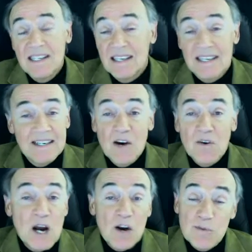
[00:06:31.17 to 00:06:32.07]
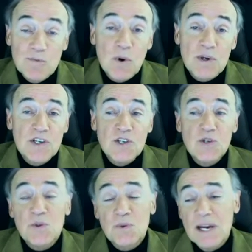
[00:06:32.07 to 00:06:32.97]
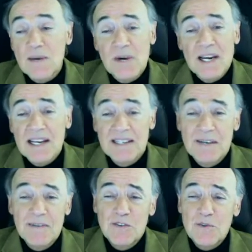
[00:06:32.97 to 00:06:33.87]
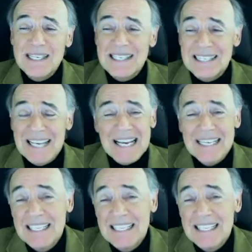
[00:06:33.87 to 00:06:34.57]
are important to do the right way. I mean, if we did that,